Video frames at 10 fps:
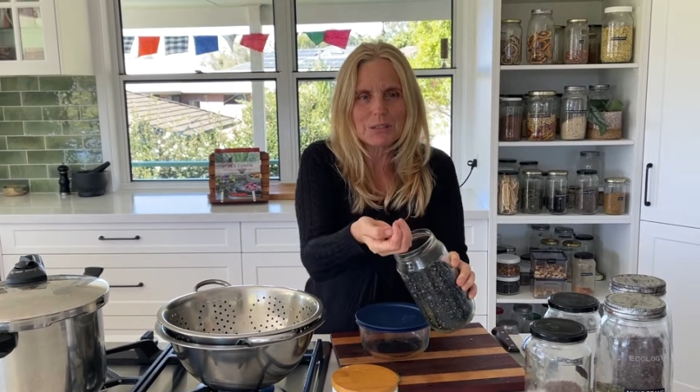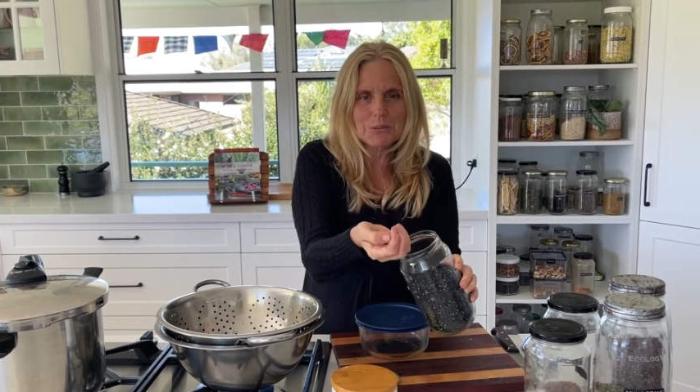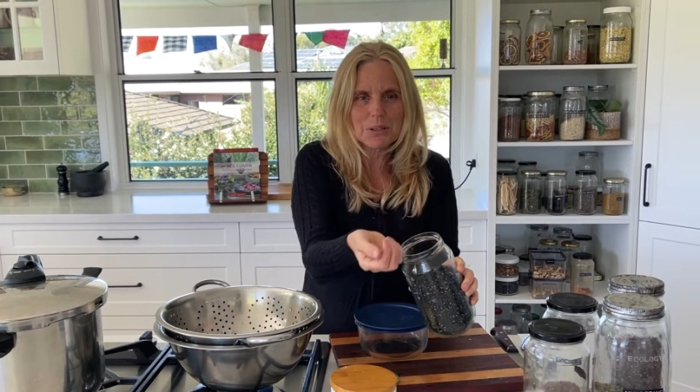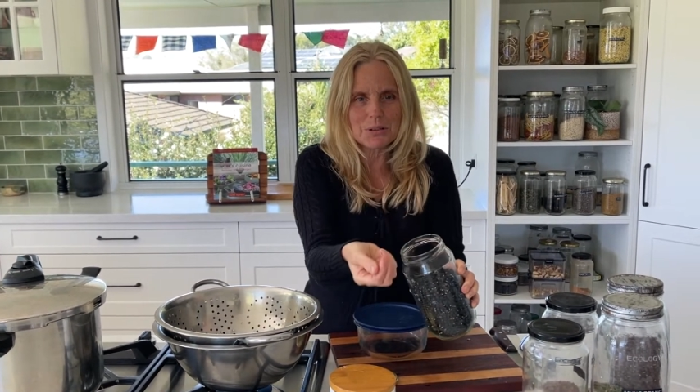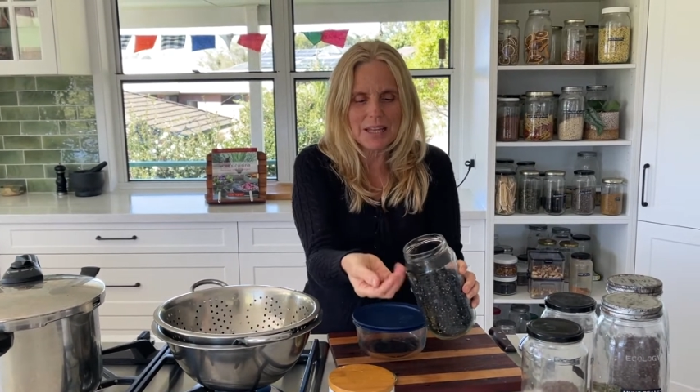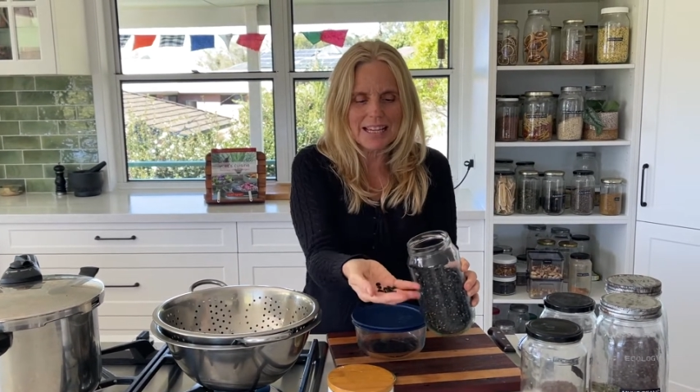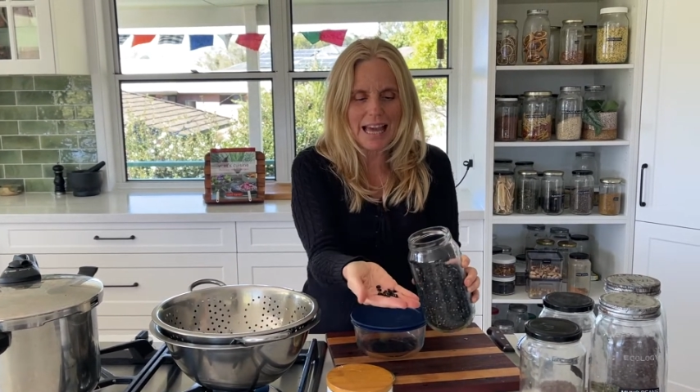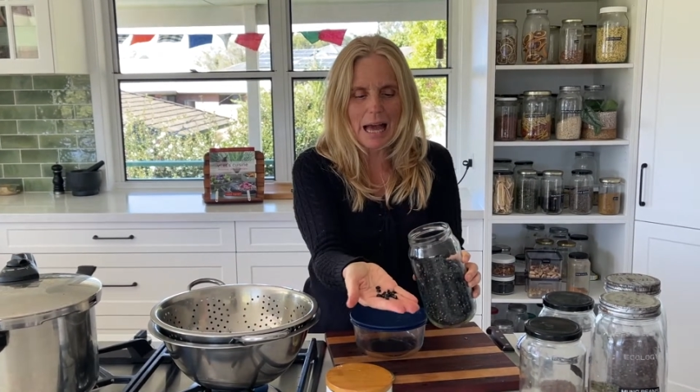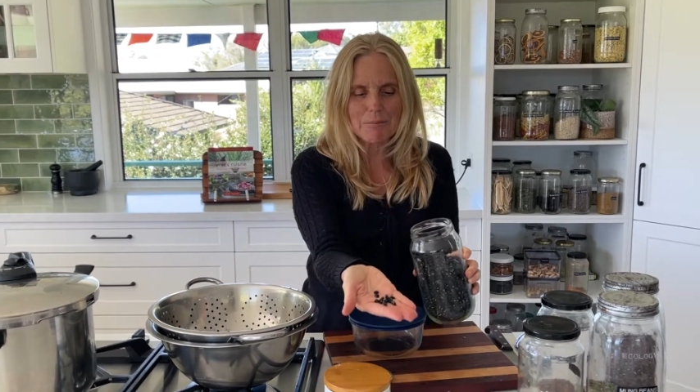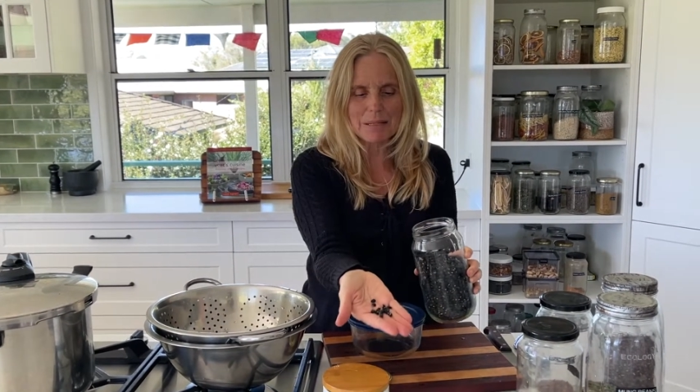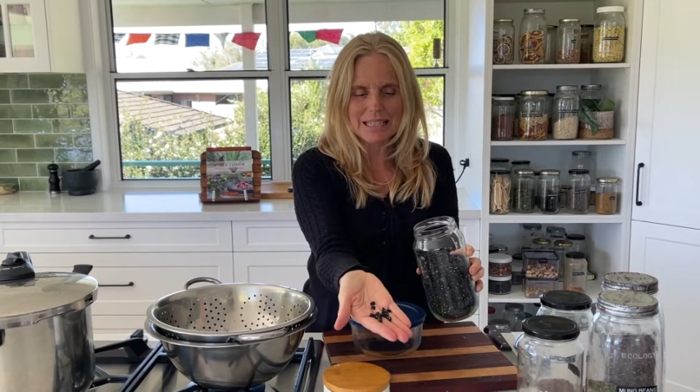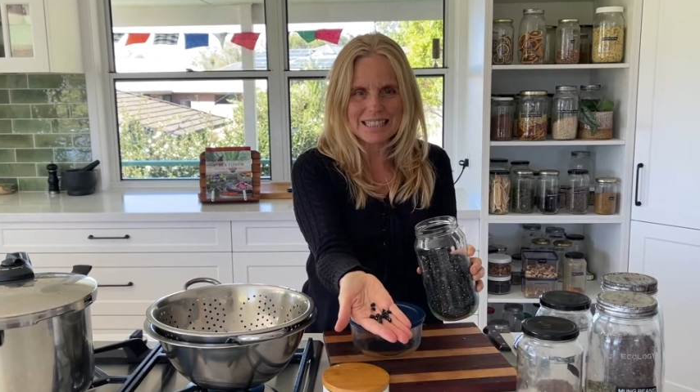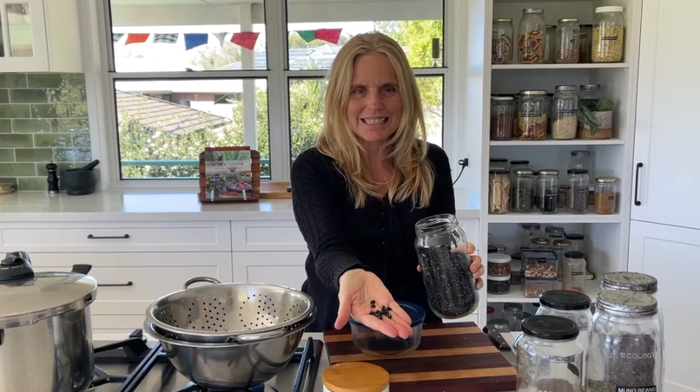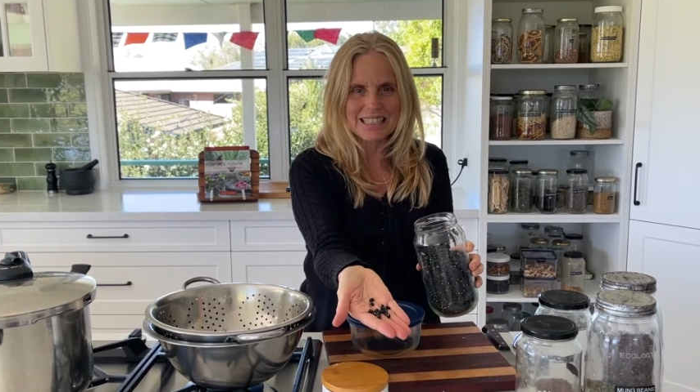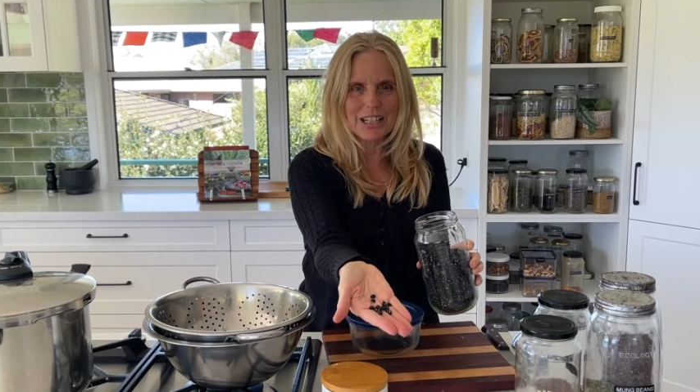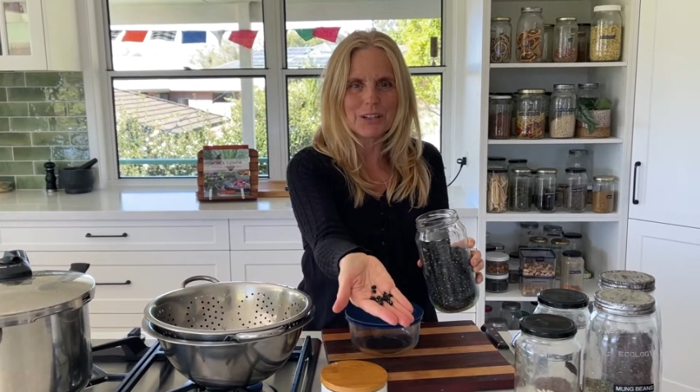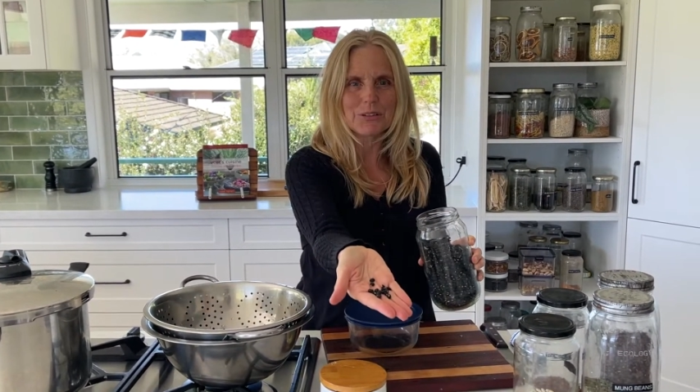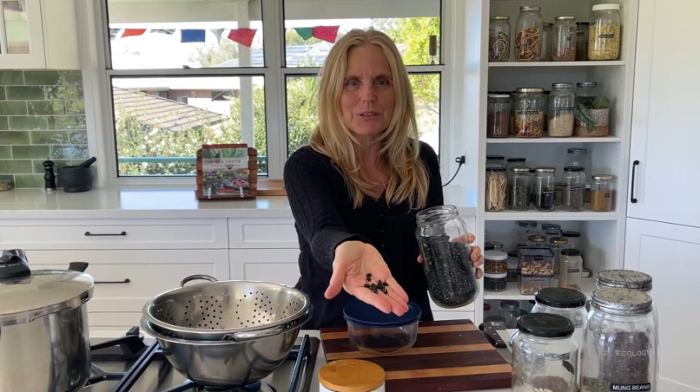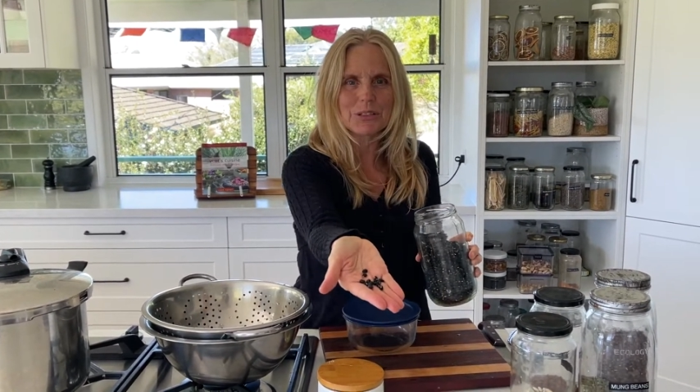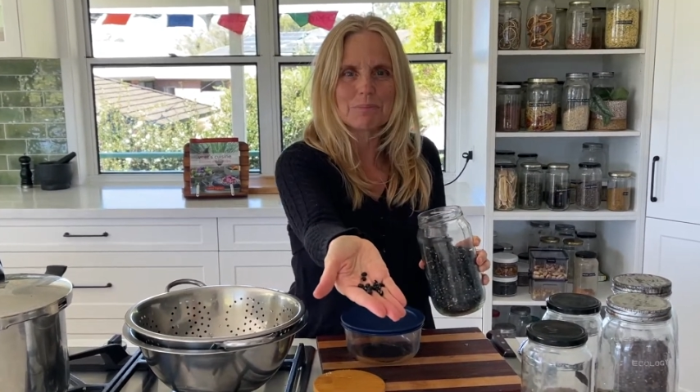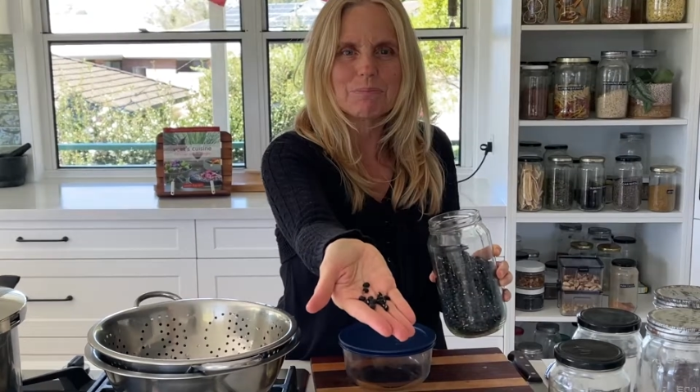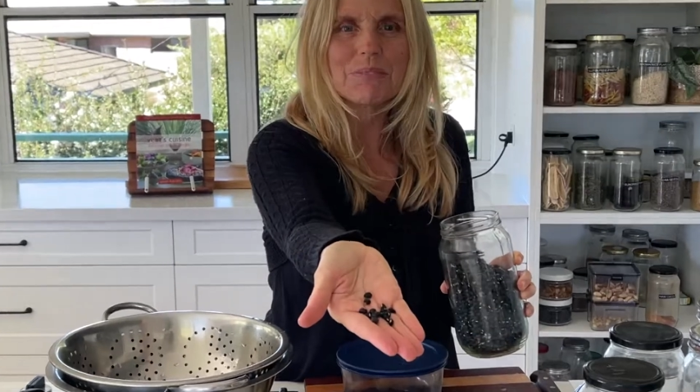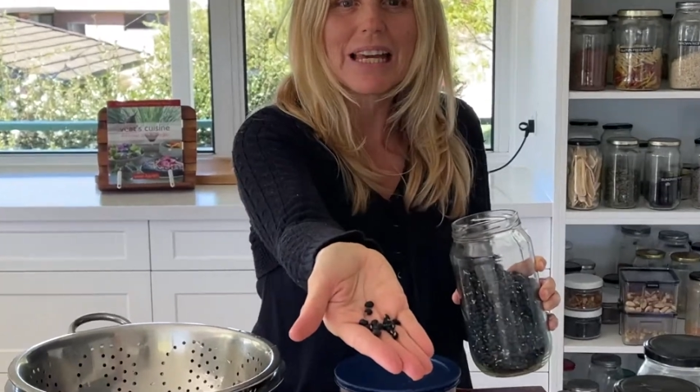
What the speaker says: Woo, they're cowpeas. I grew them